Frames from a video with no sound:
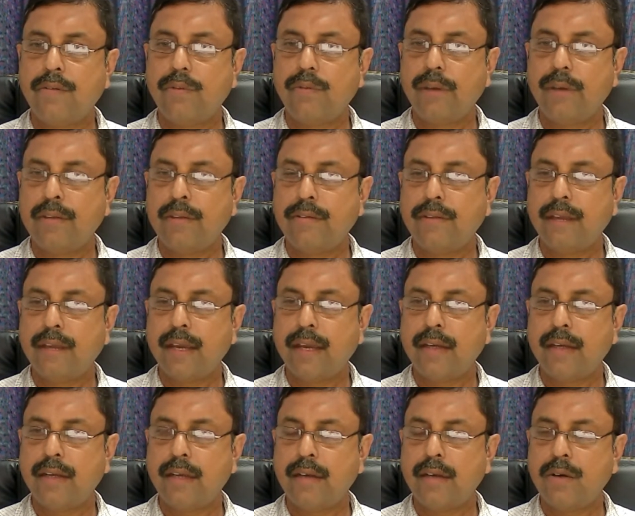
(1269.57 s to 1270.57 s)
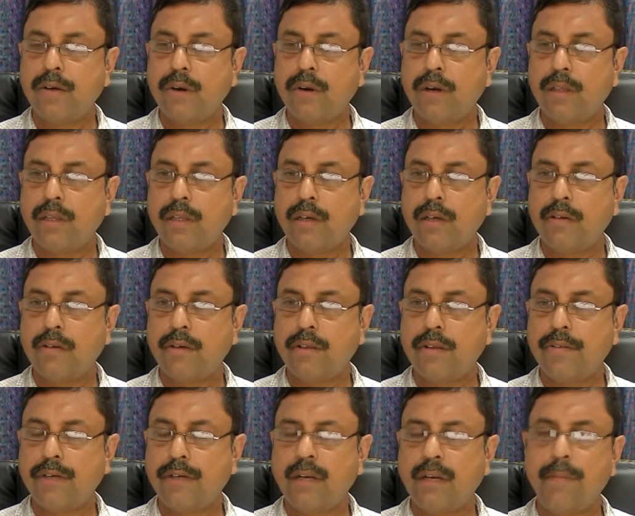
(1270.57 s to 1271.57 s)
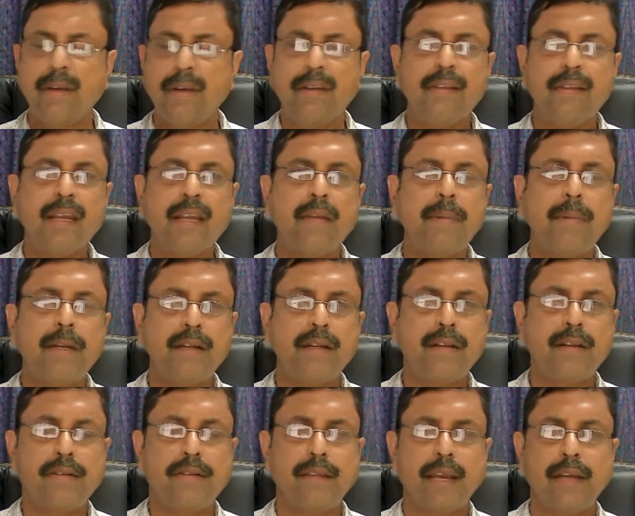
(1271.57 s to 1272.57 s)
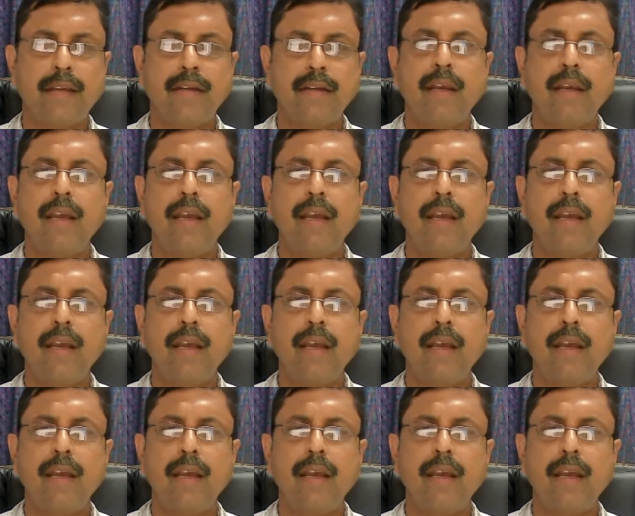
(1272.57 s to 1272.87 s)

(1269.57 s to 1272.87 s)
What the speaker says: which site I got the transcript? It is the NPTEL site.